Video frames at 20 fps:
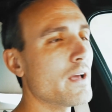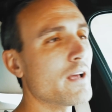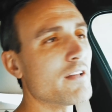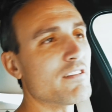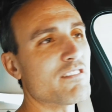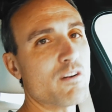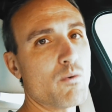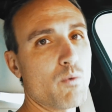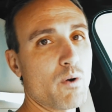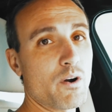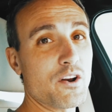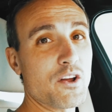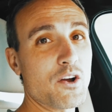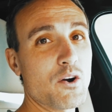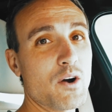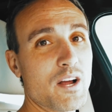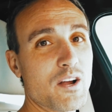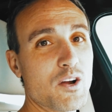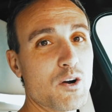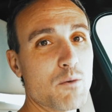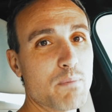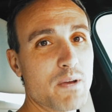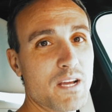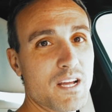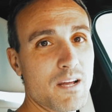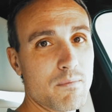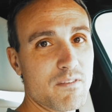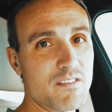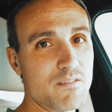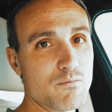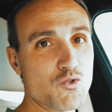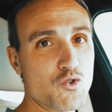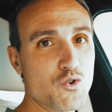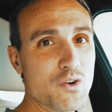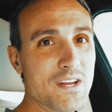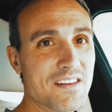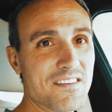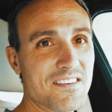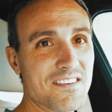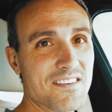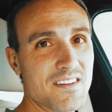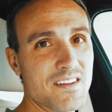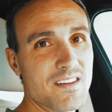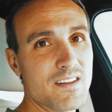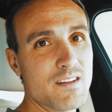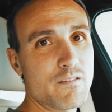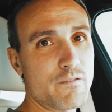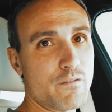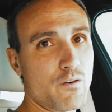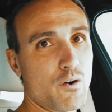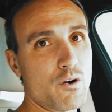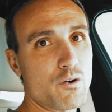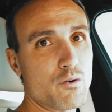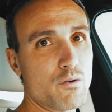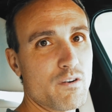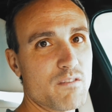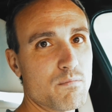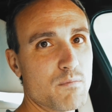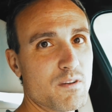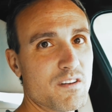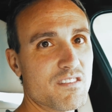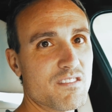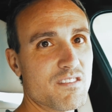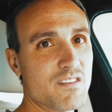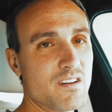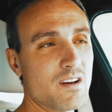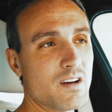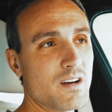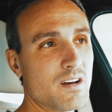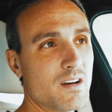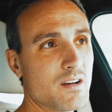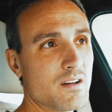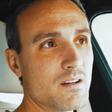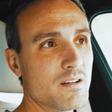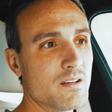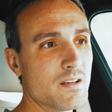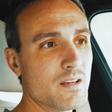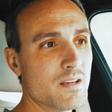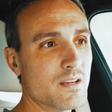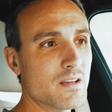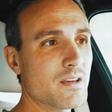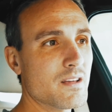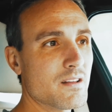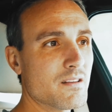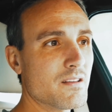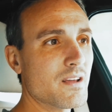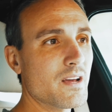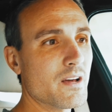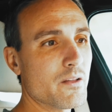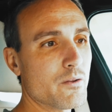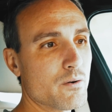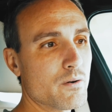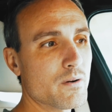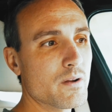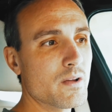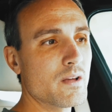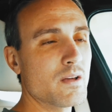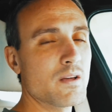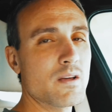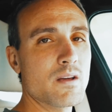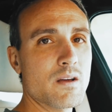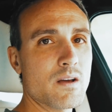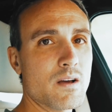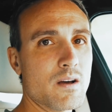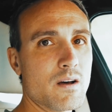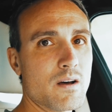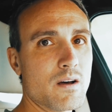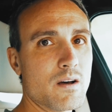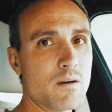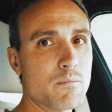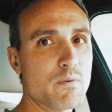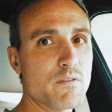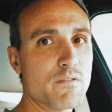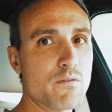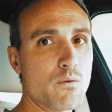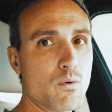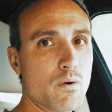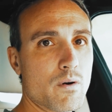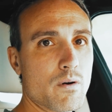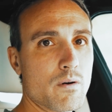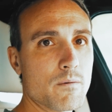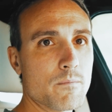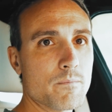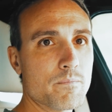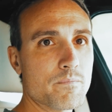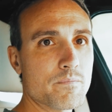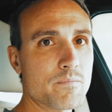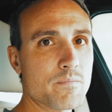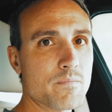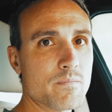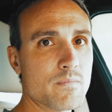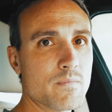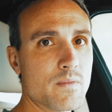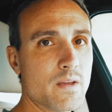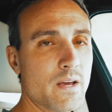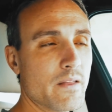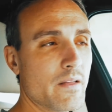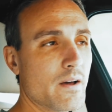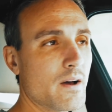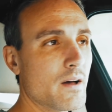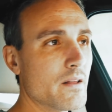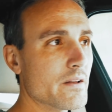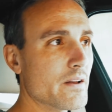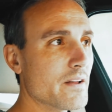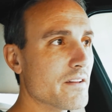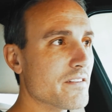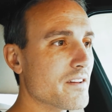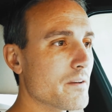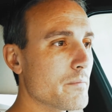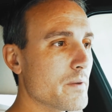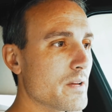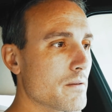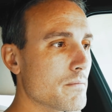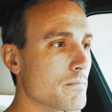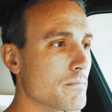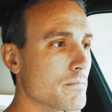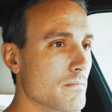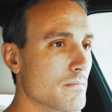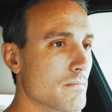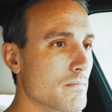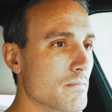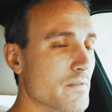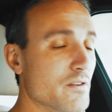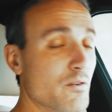And so we're gonna go out and go pick up some treats for our Christmas uh, get-together uh, before yeah, the holidays come in.